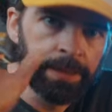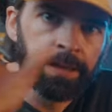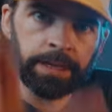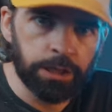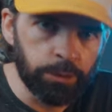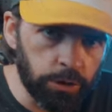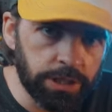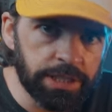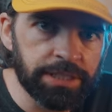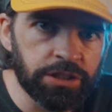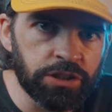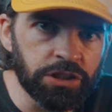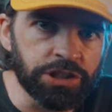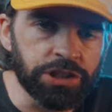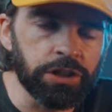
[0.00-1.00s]
You wanna see the
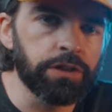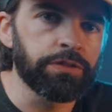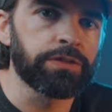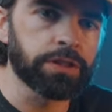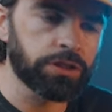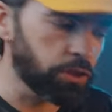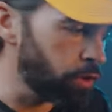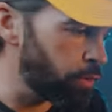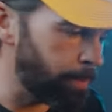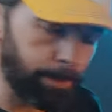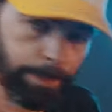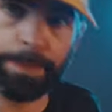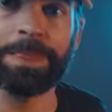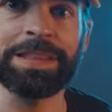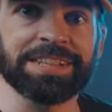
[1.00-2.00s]
good stuff. So
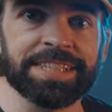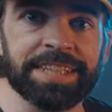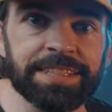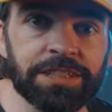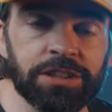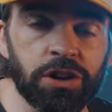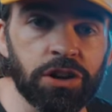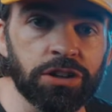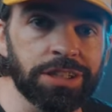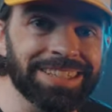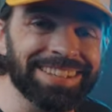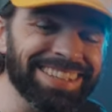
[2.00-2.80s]
let's get started.